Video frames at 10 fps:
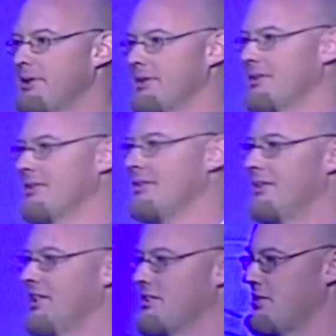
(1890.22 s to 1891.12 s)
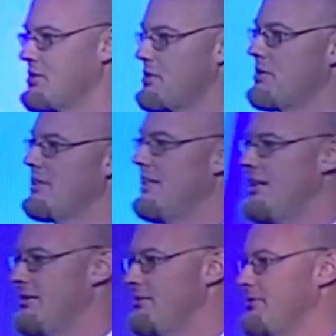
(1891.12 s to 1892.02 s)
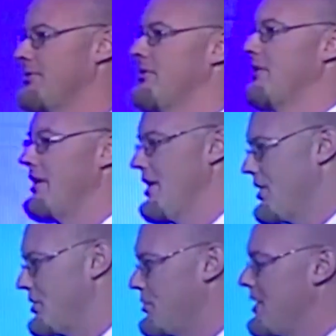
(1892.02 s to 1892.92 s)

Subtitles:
Okay? As long as you're alive, you have to